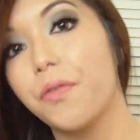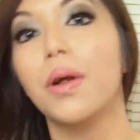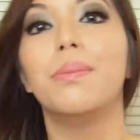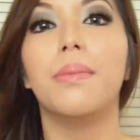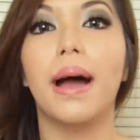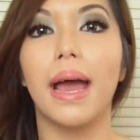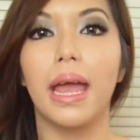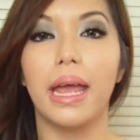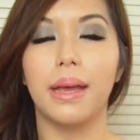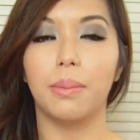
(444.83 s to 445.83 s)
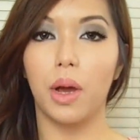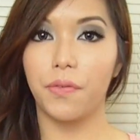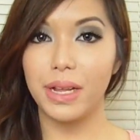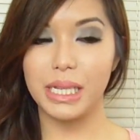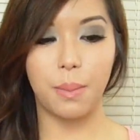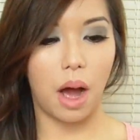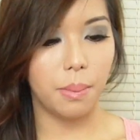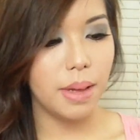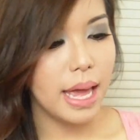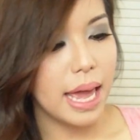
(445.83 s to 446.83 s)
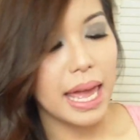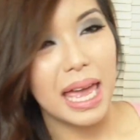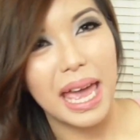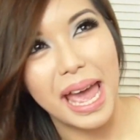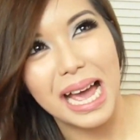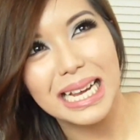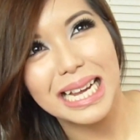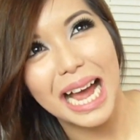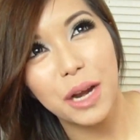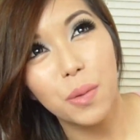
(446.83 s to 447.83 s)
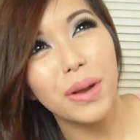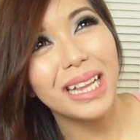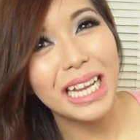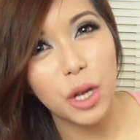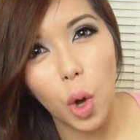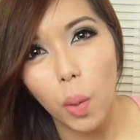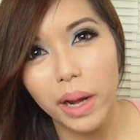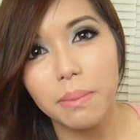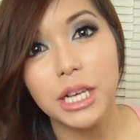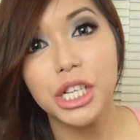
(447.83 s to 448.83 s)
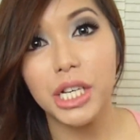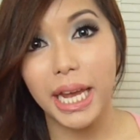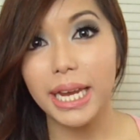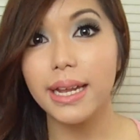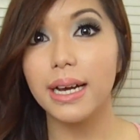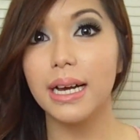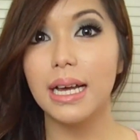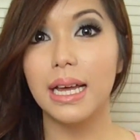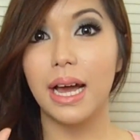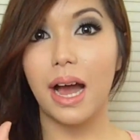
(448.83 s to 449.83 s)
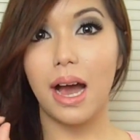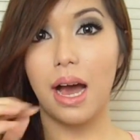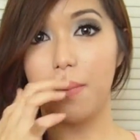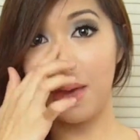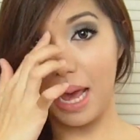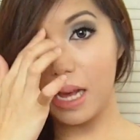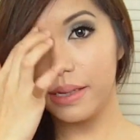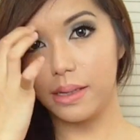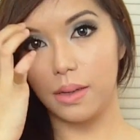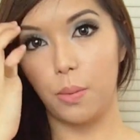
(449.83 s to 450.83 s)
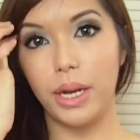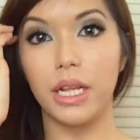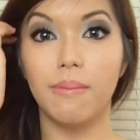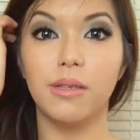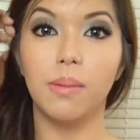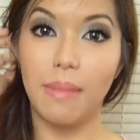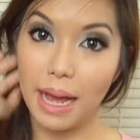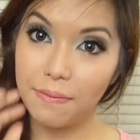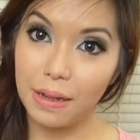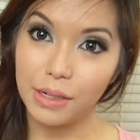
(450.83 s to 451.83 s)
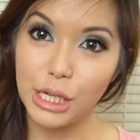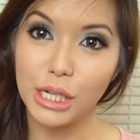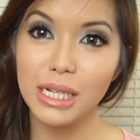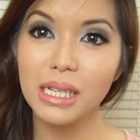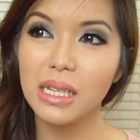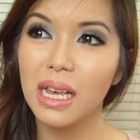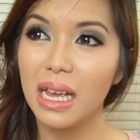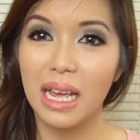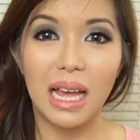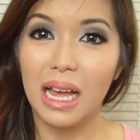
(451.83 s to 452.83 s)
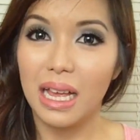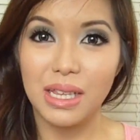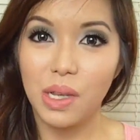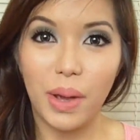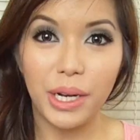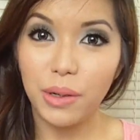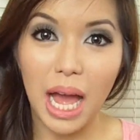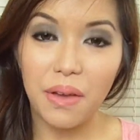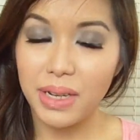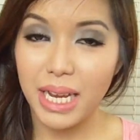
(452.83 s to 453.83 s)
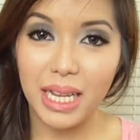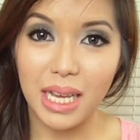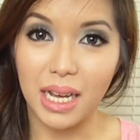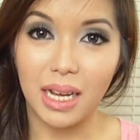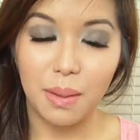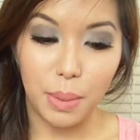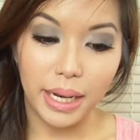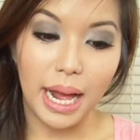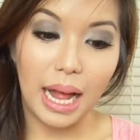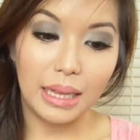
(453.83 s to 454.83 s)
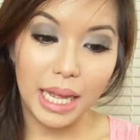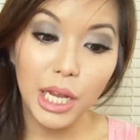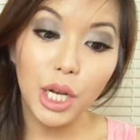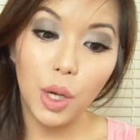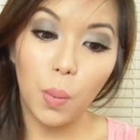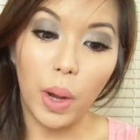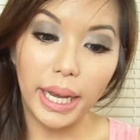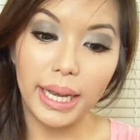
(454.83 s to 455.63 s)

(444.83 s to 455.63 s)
from my boyfriend's mom. And I don't really know what my shade is when it comes to MAC foundations, so I don't have an idea, but I'll let you know what